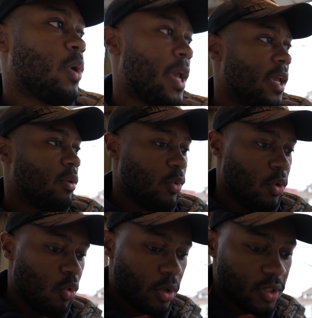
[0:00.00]
you hate when
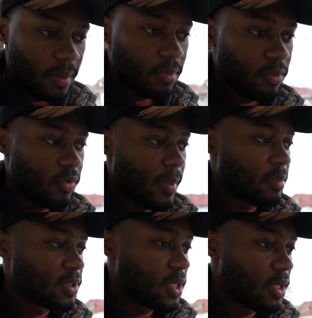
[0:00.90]
you order something from
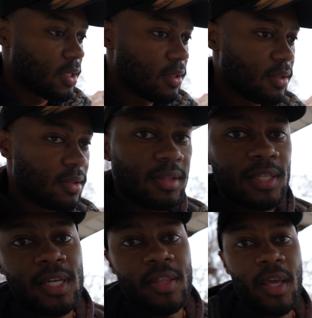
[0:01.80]
Amazon, they
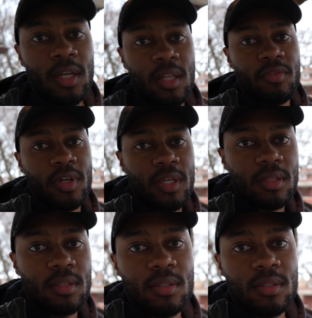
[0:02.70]
say they delivered it,